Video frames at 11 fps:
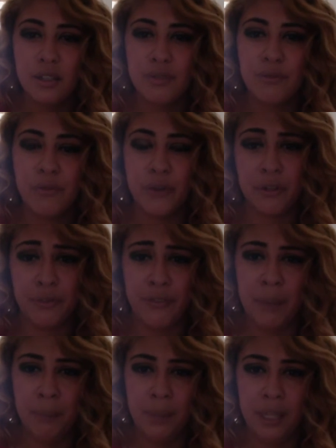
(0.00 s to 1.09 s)
for your
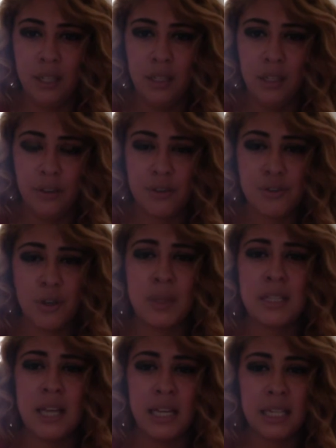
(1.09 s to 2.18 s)
family. There's
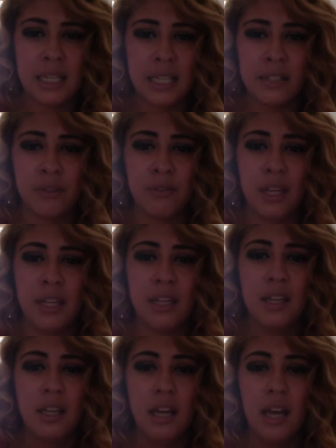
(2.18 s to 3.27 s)
always that need of like,
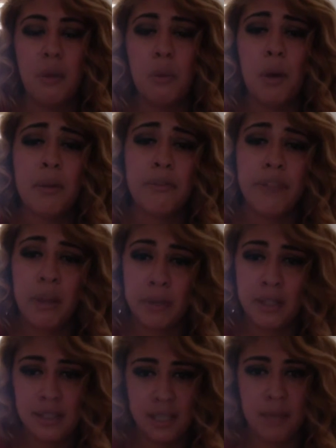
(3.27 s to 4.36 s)
I want my family to
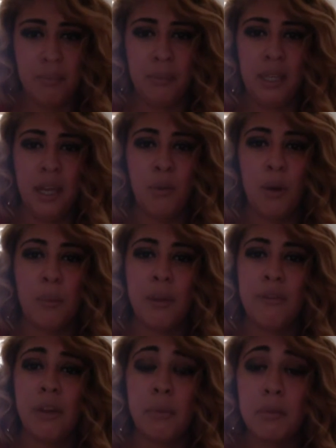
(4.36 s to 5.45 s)
accept me. I want my
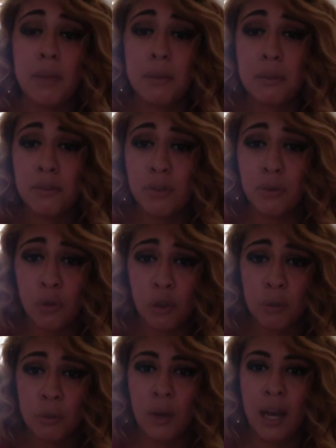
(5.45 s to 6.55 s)
family to make me feel
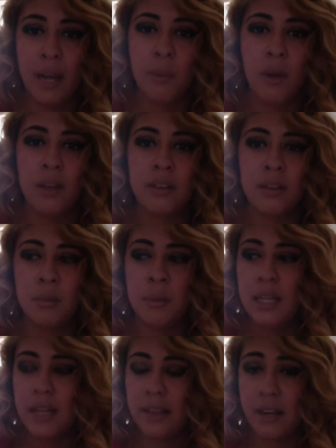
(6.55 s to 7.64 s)
normal. I want them
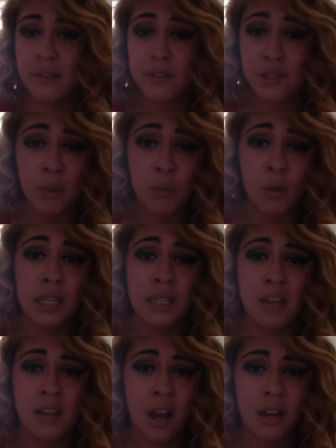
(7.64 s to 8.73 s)
that if someone
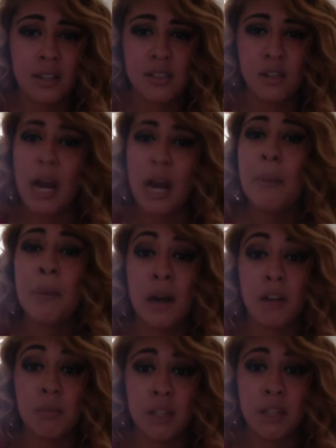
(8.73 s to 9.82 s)
talks crap
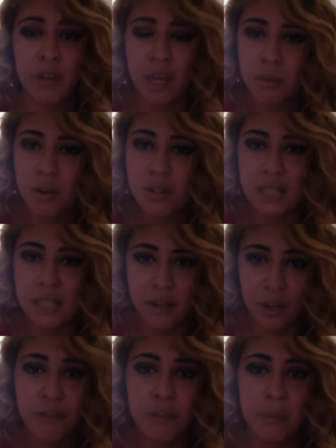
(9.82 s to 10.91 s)
about me, they're able to stand
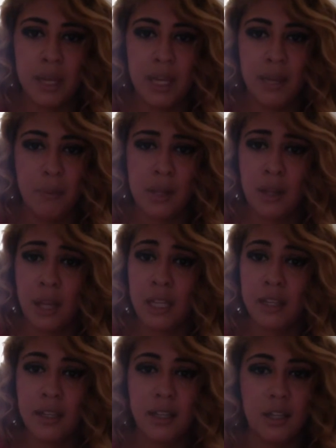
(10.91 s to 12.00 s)
up for me and be
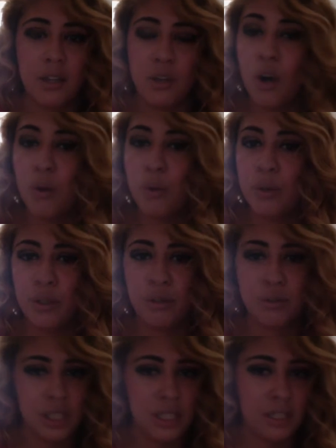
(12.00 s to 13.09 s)
like, no, you know,
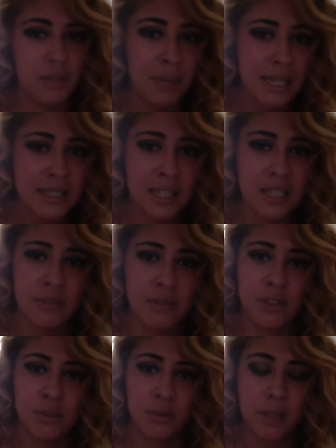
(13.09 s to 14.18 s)
she's an amazing
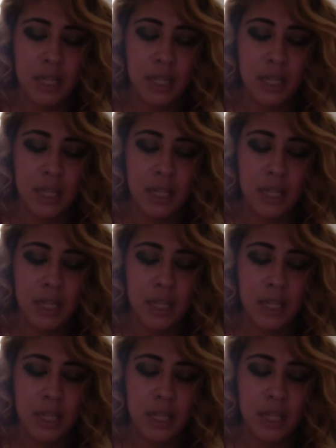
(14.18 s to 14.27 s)
individual.